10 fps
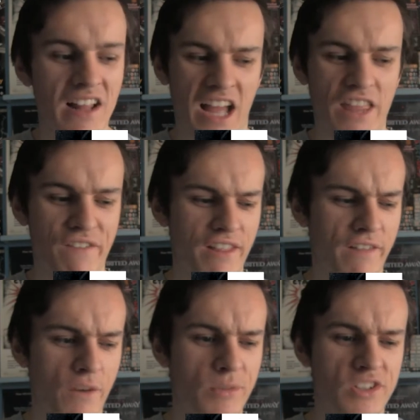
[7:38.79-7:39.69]
and the fact that
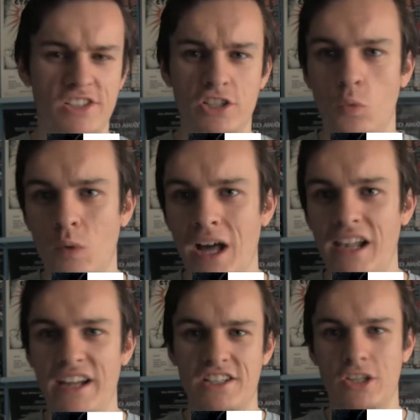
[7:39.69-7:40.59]
the film does it so
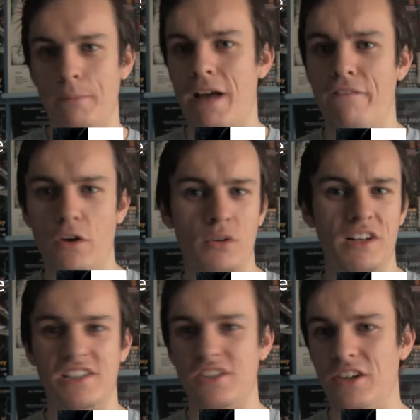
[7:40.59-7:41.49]
well and is so metaphorical
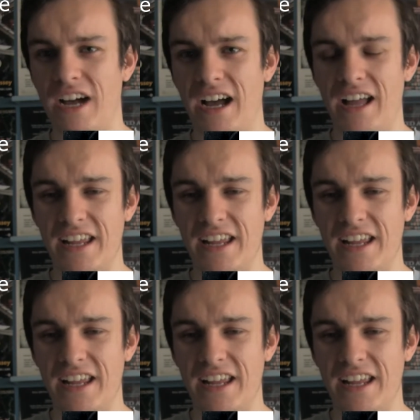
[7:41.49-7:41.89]
and is so